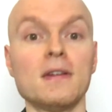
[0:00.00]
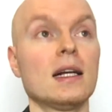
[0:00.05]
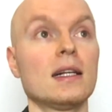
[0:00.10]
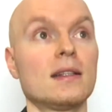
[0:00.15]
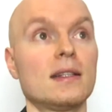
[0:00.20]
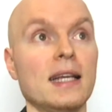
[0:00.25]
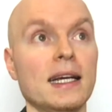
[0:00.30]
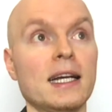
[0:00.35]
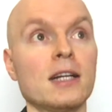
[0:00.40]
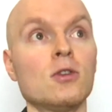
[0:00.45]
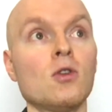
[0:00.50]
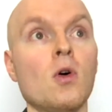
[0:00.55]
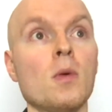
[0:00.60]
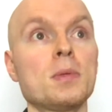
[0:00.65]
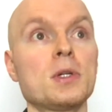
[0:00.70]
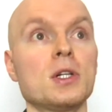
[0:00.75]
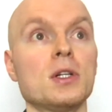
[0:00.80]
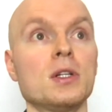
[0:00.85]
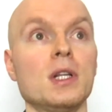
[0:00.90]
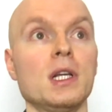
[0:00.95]
Second
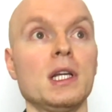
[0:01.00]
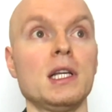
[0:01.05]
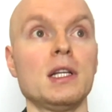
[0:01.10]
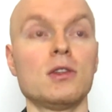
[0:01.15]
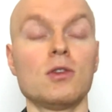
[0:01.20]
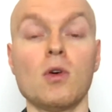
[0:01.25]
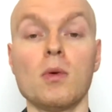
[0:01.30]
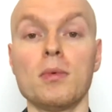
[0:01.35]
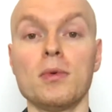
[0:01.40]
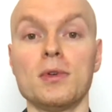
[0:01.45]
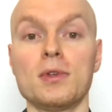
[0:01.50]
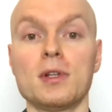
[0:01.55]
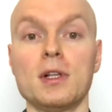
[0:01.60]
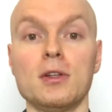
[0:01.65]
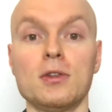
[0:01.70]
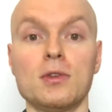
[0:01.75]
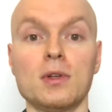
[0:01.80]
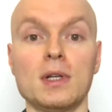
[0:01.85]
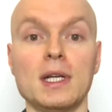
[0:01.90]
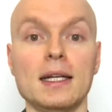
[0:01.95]
option is
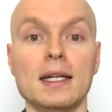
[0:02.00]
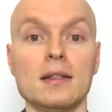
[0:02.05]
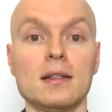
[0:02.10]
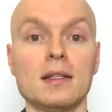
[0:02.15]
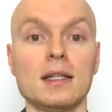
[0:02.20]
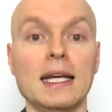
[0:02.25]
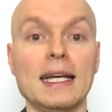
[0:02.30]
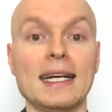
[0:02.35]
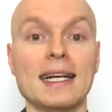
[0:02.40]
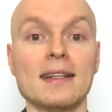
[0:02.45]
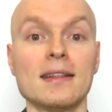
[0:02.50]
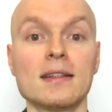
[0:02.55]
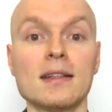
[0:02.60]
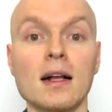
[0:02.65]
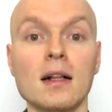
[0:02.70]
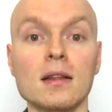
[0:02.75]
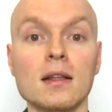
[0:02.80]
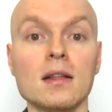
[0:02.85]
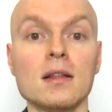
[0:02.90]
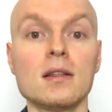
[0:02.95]
obviously to get a
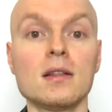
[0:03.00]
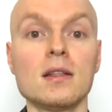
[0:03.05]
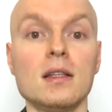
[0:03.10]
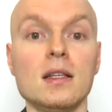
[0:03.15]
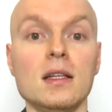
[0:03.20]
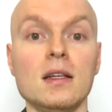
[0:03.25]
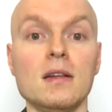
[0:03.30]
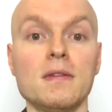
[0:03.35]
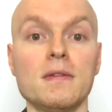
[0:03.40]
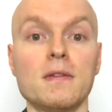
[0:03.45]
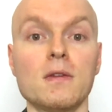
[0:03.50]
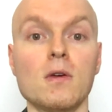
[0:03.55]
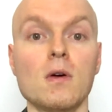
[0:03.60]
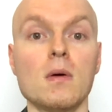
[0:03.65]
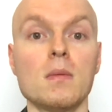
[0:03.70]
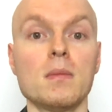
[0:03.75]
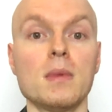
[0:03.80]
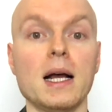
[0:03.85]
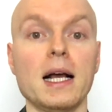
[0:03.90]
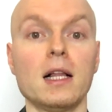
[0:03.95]
consultancy
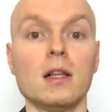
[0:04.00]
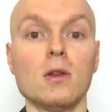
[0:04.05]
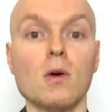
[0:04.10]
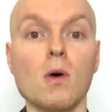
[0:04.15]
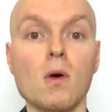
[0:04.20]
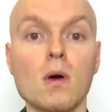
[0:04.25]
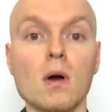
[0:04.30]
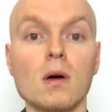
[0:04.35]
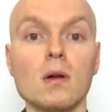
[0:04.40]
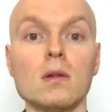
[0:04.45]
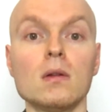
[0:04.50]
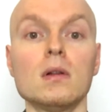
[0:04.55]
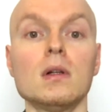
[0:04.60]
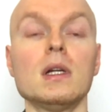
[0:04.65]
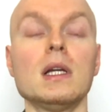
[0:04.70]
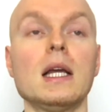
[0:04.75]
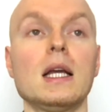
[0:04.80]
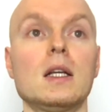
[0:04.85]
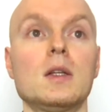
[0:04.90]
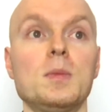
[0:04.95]
from a local
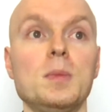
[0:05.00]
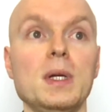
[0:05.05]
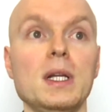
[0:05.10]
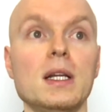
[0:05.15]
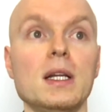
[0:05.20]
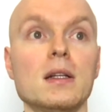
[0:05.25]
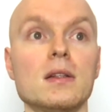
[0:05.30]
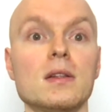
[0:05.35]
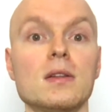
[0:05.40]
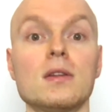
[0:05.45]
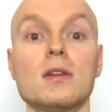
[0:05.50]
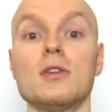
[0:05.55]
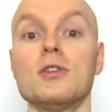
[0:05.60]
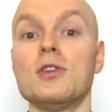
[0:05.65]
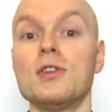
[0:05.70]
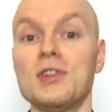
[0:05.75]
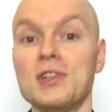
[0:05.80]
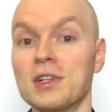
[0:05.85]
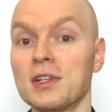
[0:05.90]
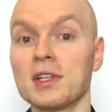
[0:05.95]
experienced
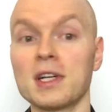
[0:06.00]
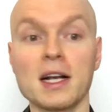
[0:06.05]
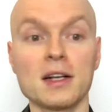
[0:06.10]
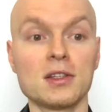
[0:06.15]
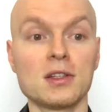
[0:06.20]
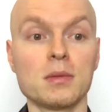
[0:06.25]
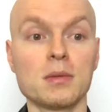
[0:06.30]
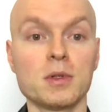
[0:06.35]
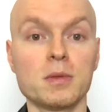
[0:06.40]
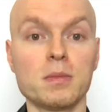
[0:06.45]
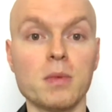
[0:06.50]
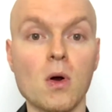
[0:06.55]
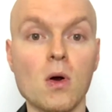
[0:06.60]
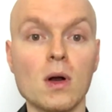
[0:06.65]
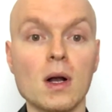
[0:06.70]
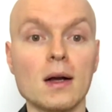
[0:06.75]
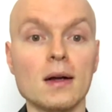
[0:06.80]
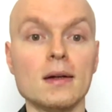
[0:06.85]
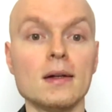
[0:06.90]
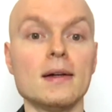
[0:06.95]
New Zealand customs
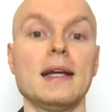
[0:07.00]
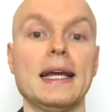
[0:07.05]
broker,